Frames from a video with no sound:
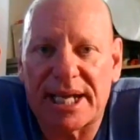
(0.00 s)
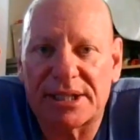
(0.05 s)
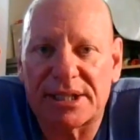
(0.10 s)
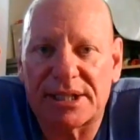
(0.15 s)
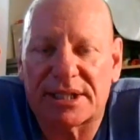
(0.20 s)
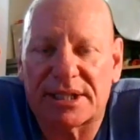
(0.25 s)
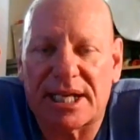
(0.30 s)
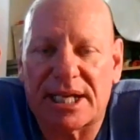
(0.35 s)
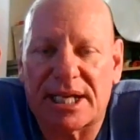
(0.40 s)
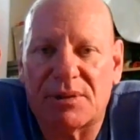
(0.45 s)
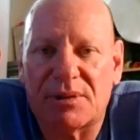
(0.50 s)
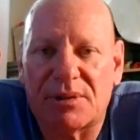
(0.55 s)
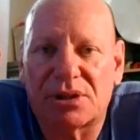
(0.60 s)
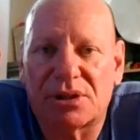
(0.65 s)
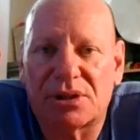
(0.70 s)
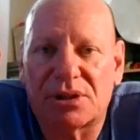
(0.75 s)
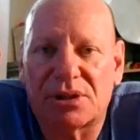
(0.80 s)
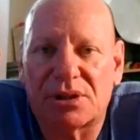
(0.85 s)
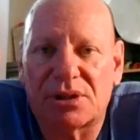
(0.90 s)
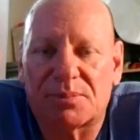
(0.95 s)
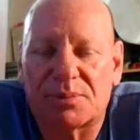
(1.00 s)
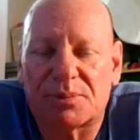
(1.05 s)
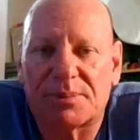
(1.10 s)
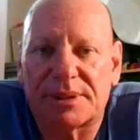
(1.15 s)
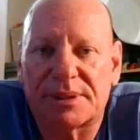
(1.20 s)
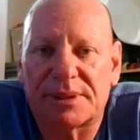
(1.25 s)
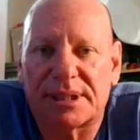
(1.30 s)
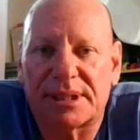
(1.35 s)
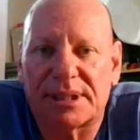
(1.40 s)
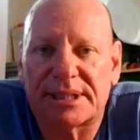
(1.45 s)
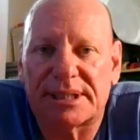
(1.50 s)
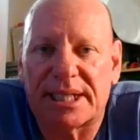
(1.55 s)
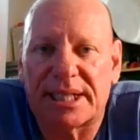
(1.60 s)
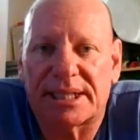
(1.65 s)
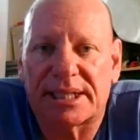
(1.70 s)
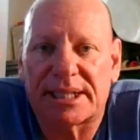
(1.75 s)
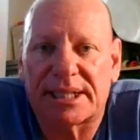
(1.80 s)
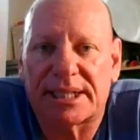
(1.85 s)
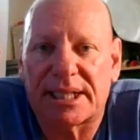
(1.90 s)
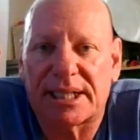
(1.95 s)
Towies can't just come onto your
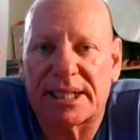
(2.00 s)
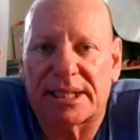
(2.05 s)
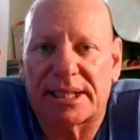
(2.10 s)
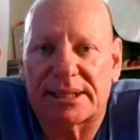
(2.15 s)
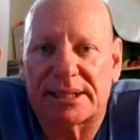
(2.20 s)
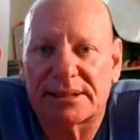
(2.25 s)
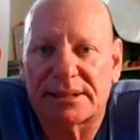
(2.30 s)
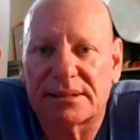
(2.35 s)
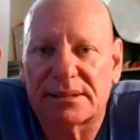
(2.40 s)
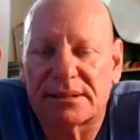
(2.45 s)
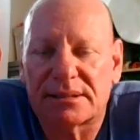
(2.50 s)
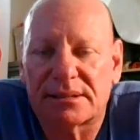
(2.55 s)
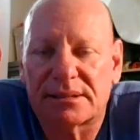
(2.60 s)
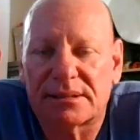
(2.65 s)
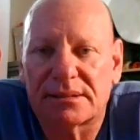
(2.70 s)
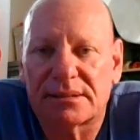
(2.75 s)
property and take your car.